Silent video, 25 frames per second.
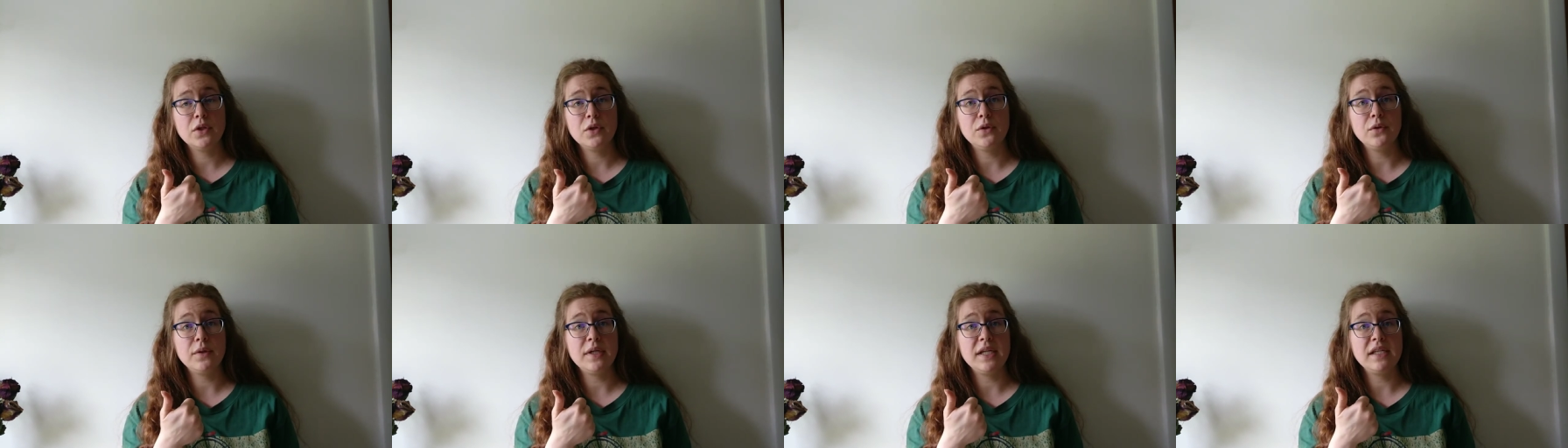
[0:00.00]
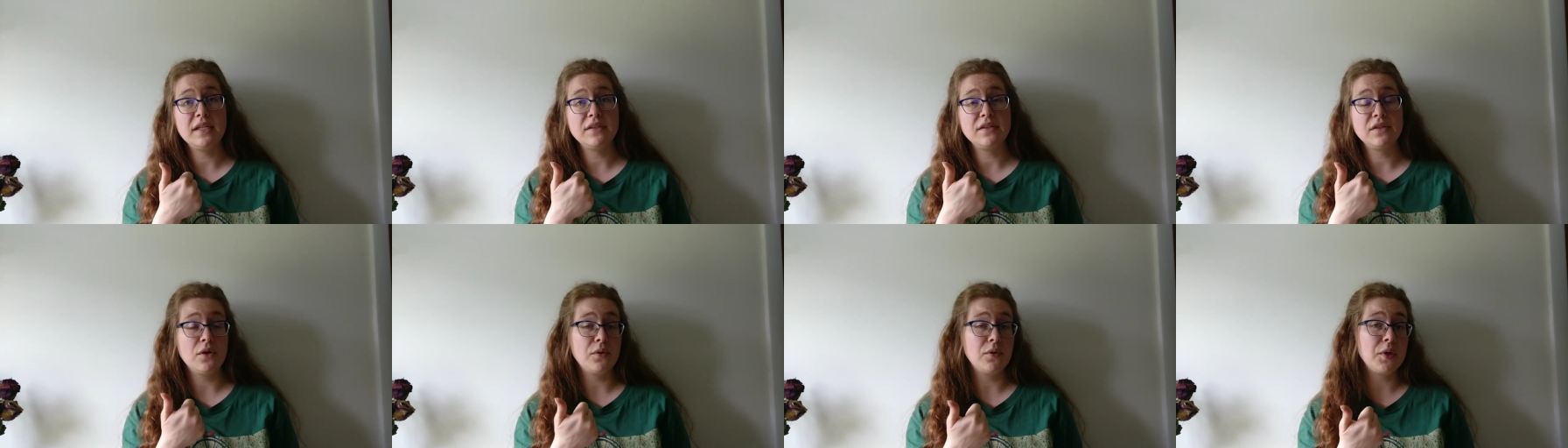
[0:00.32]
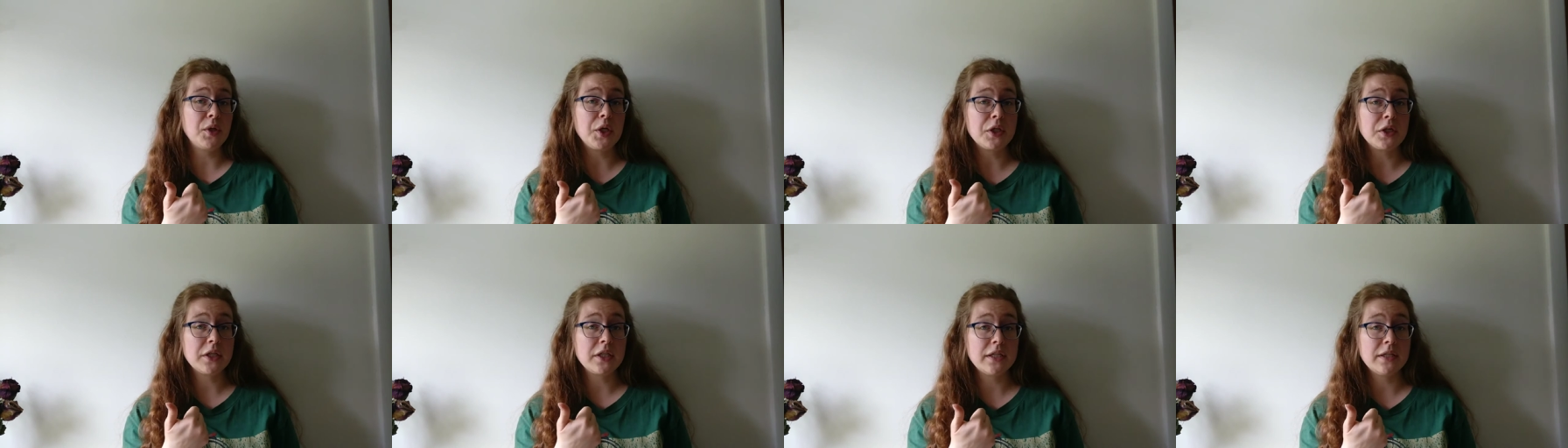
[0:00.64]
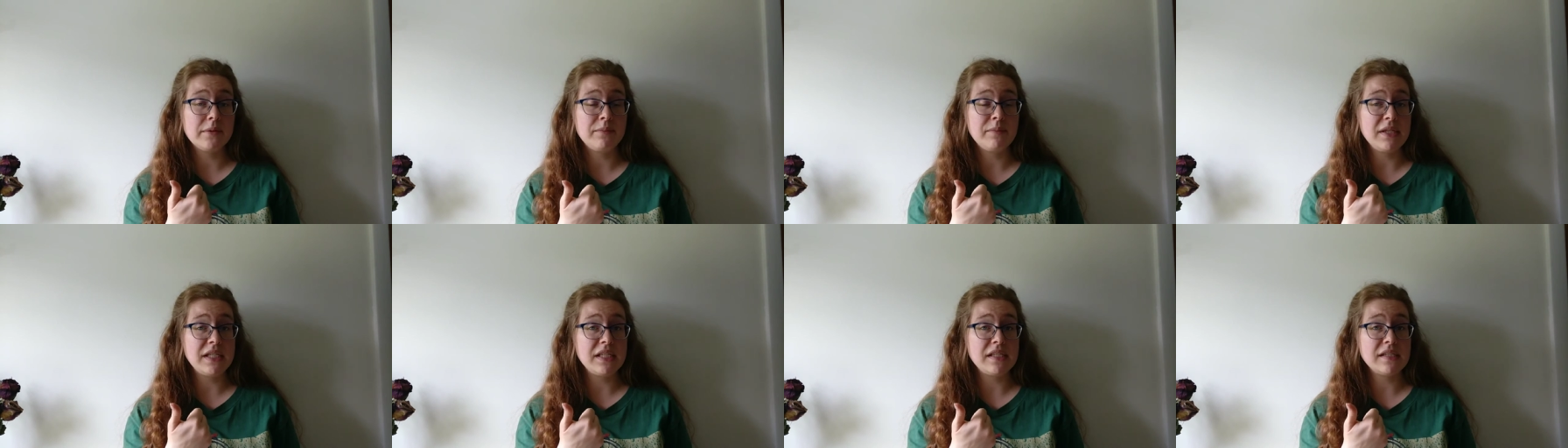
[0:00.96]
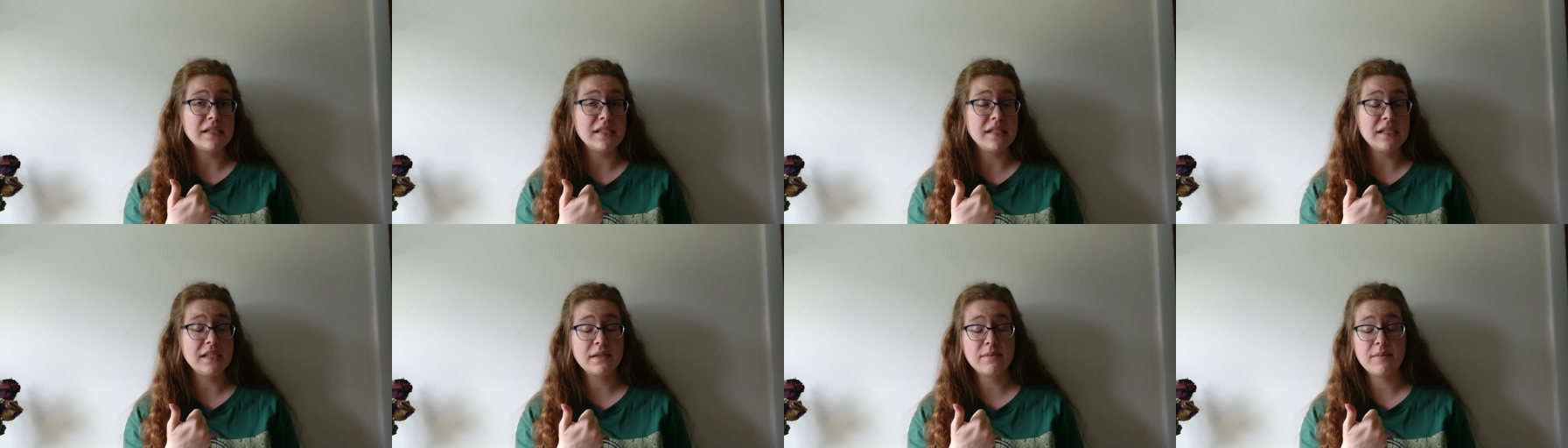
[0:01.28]
who is no longer in
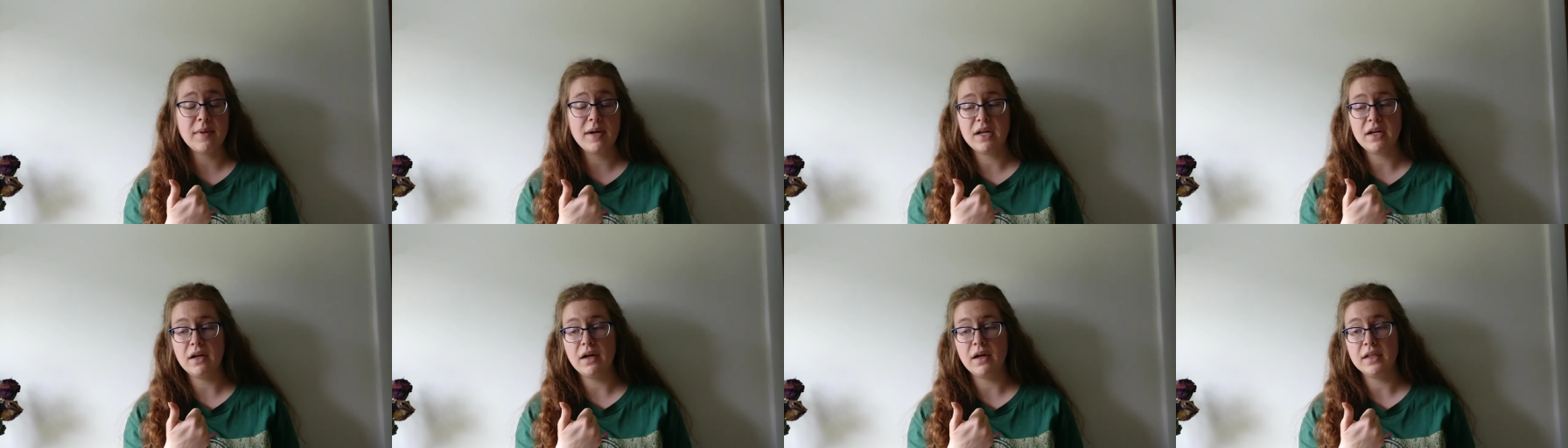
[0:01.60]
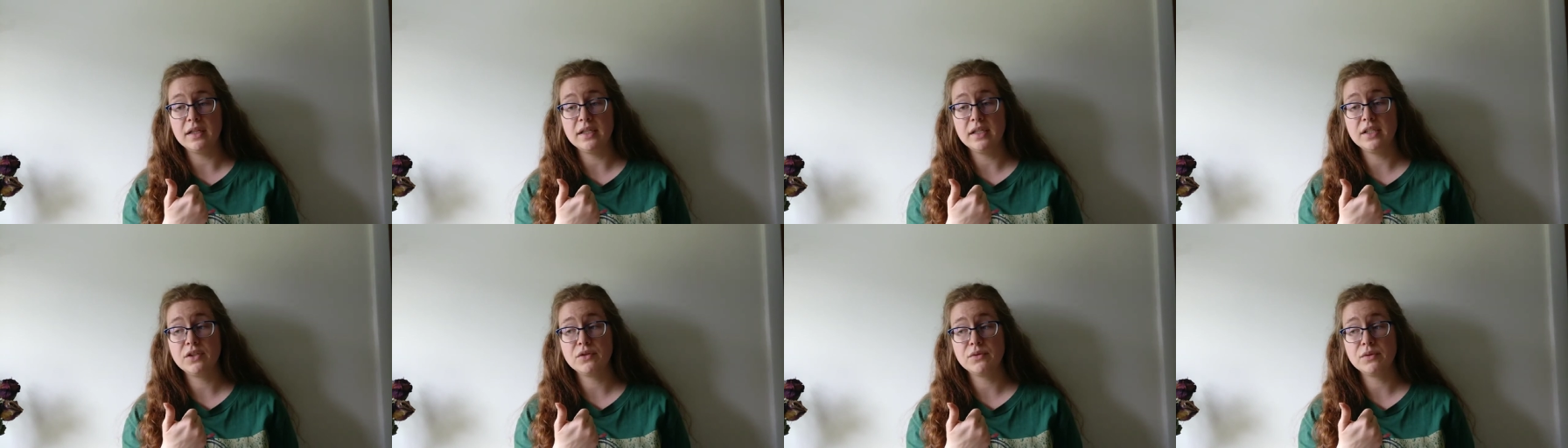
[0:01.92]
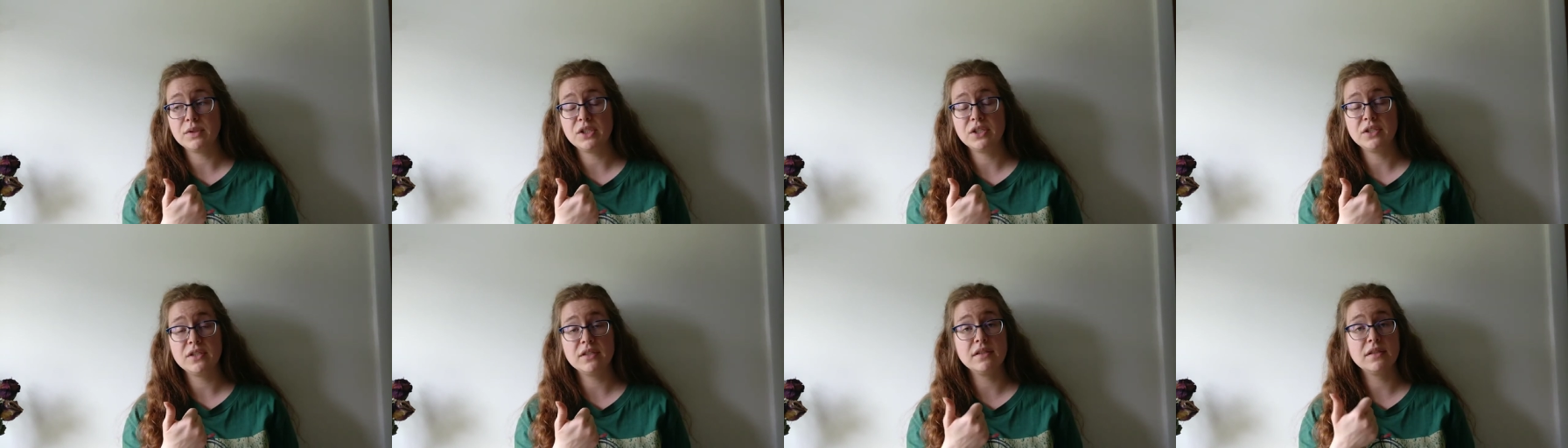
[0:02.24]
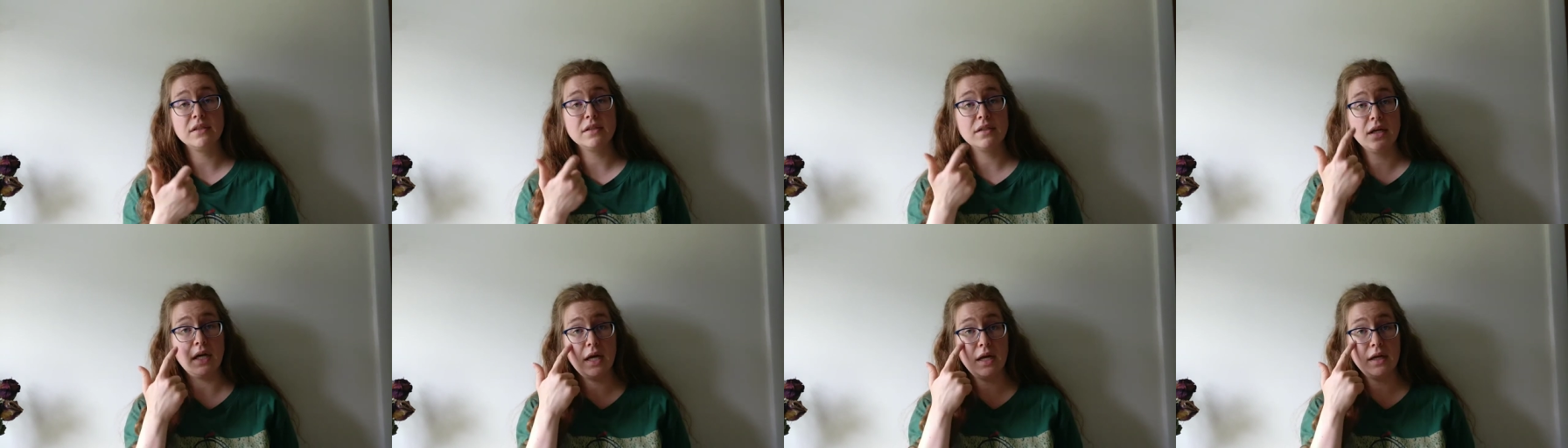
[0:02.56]
business to my knowledge, which is